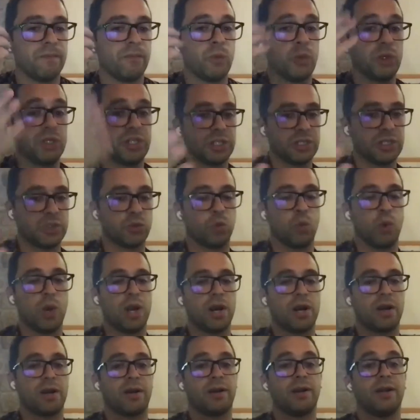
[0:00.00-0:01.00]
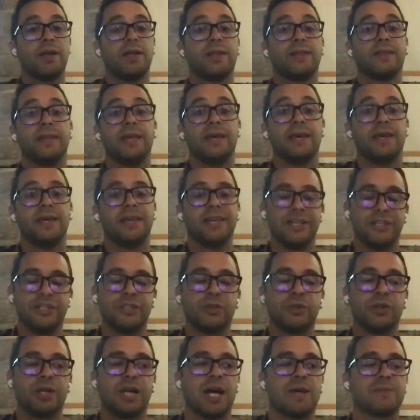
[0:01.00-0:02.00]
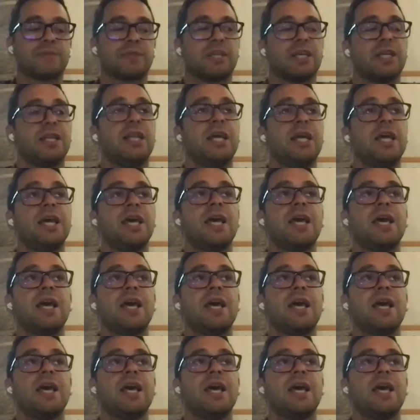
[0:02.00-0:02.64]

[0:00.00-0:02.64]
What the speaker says: which is where the issue comes in.